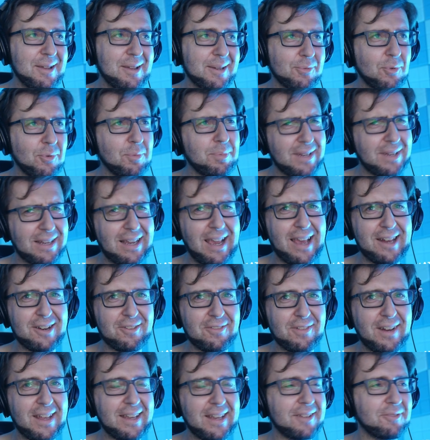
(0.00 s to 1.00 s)
it would be kind
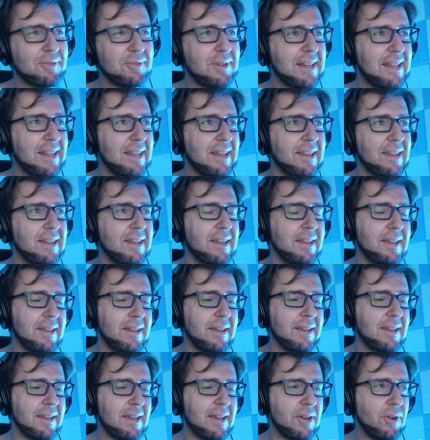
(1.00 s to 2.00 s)
of like really
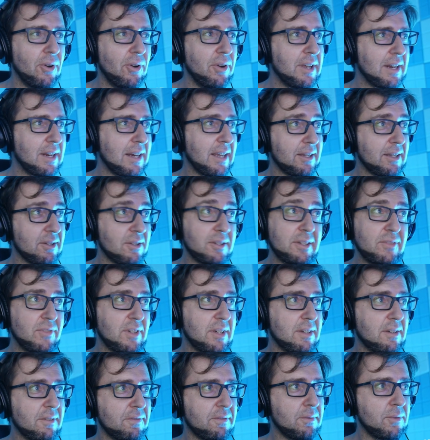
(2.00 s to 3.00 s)
annoying like
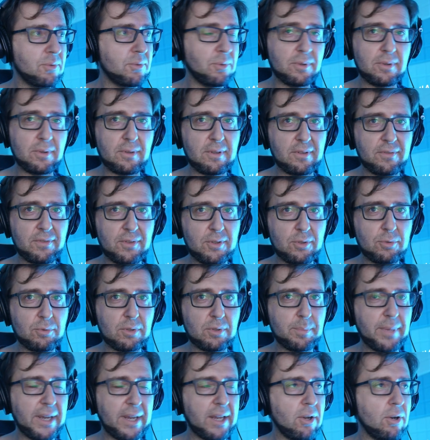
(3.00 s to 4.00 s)
even if you do
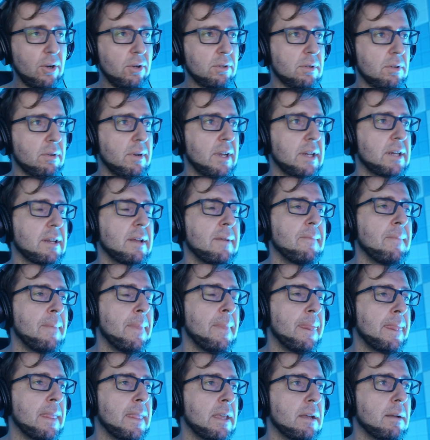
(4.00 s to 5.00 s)
it by code right
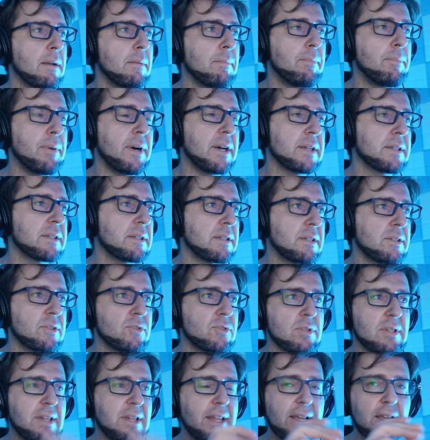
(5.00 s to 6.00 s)
but
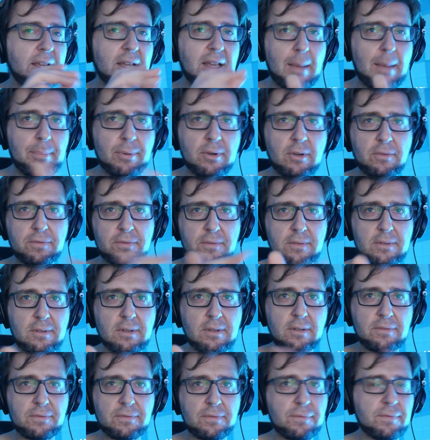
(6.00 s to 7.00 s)
just like a couple of
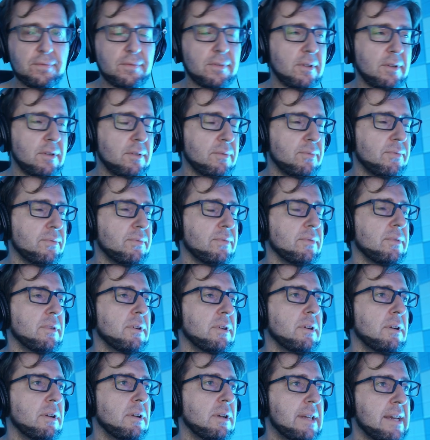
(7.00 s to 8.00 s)
of, of
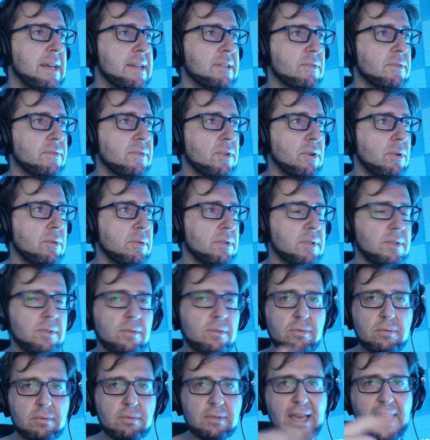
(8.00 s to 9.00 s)
uh, lines of code
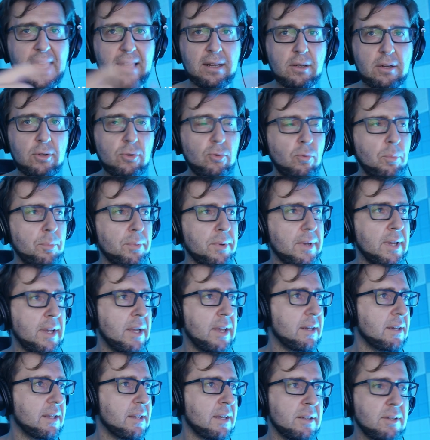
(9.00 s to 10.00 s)
to add a loop,
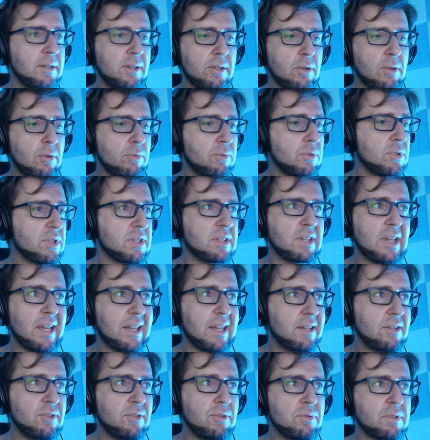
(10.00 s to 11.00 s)
and then you know you just
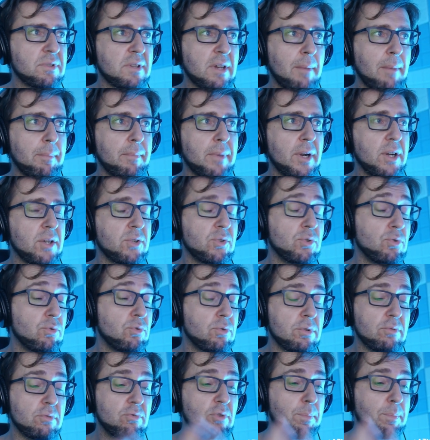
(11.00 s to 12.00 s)
can use a number to
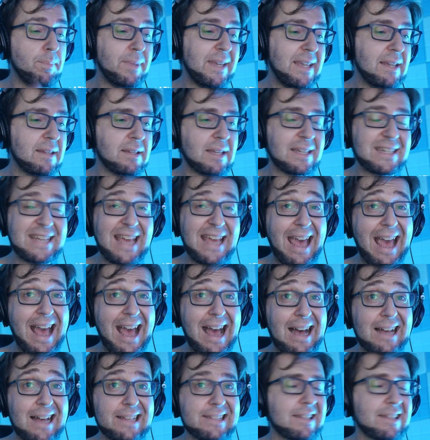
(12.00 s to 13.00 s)
repeat a
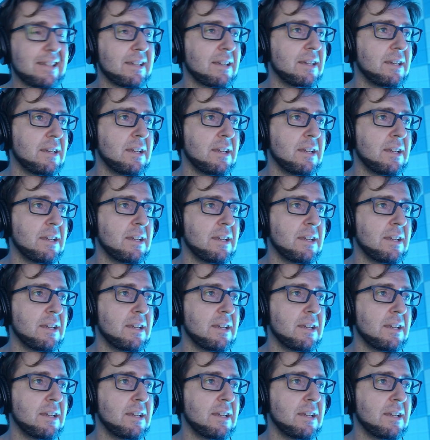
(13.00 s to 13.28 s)
task,